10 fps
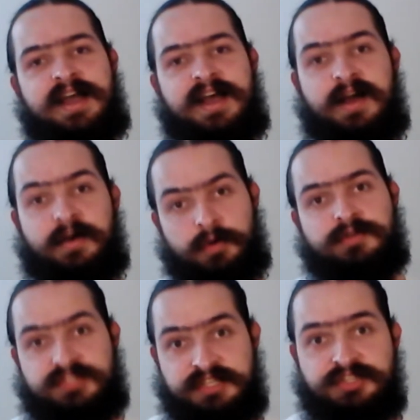uh, well,
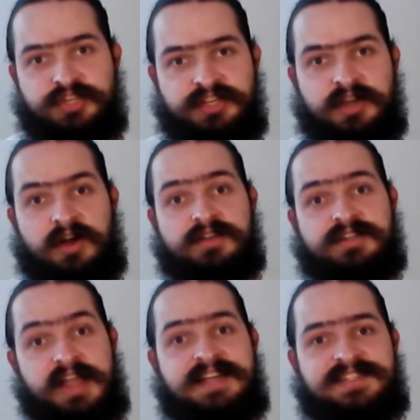teaching uh,
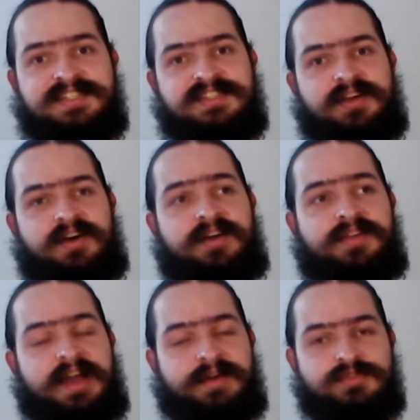classes on
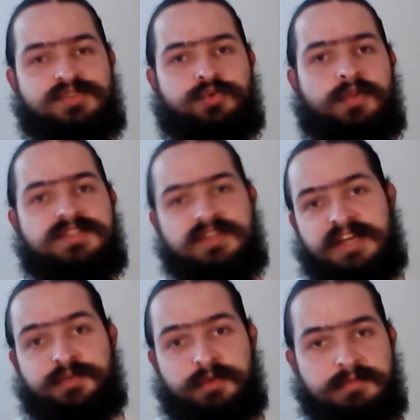OutSchool. It's a
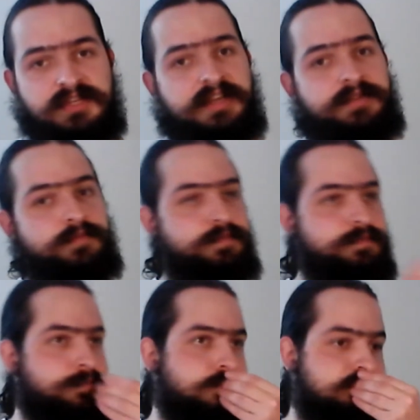nice website.
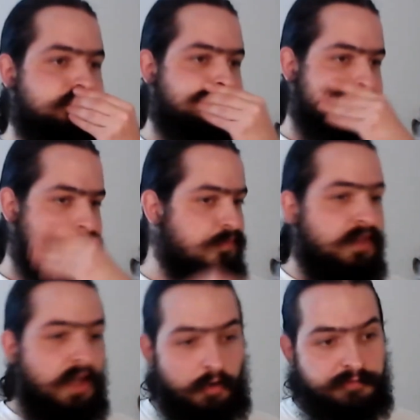
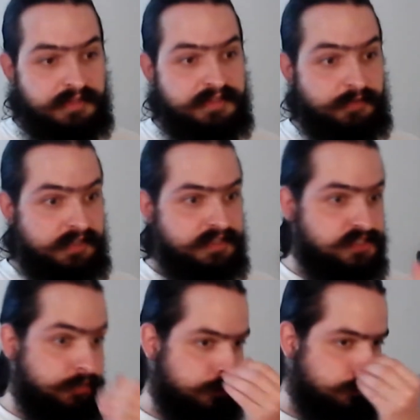Hopefully, really
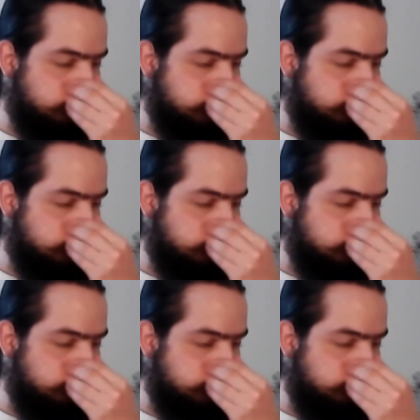soon.